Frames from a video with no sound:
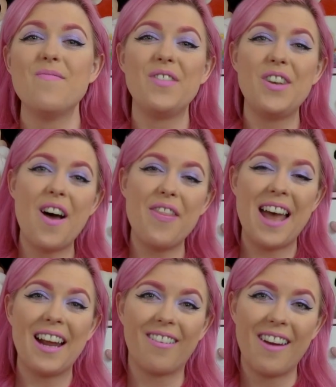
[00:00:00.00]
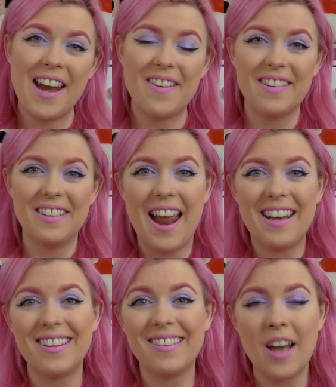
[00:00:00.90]
Not that great.
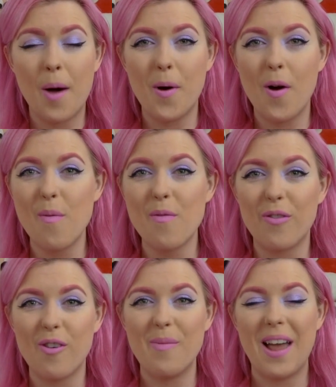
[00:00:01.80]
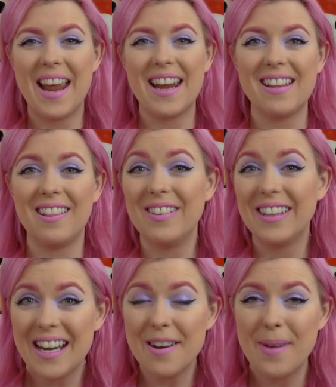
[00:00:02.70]
I'd just come home from a
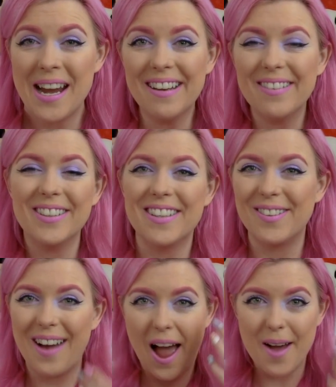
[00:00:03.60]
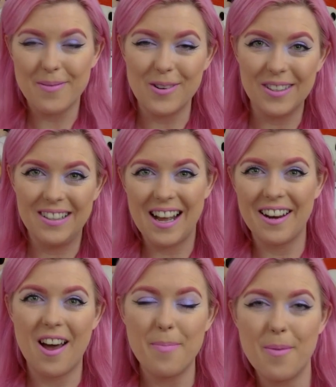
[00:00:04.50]
Lolita meet, which is why I'm all
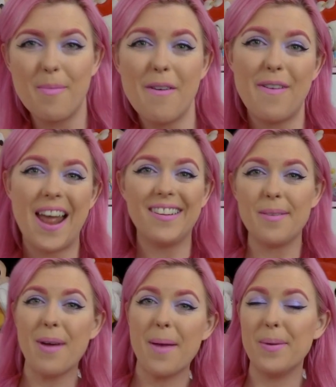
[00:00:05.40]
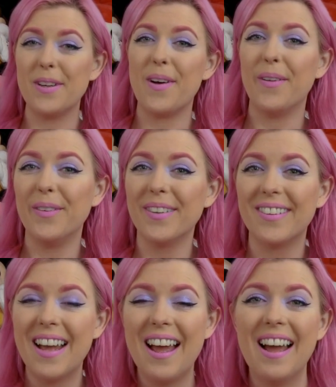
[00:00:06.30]
done up in my fancy paper
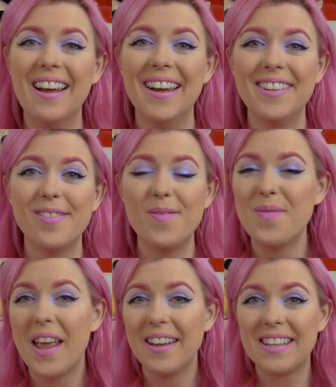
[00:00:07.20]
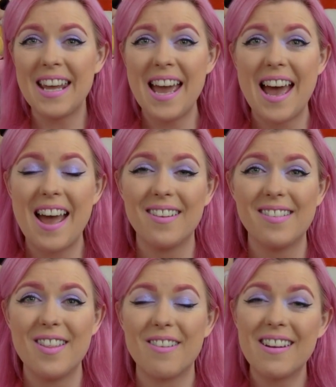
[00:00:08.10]
dolls. And yeah,
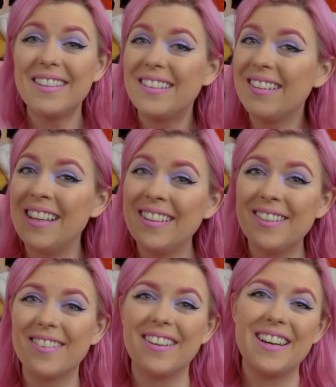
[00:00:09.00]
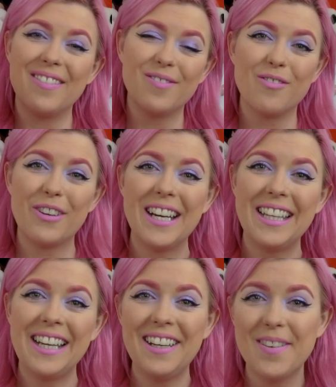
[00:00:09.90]
the rest is history,
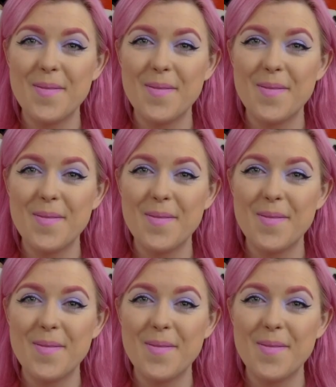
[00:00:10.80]
really.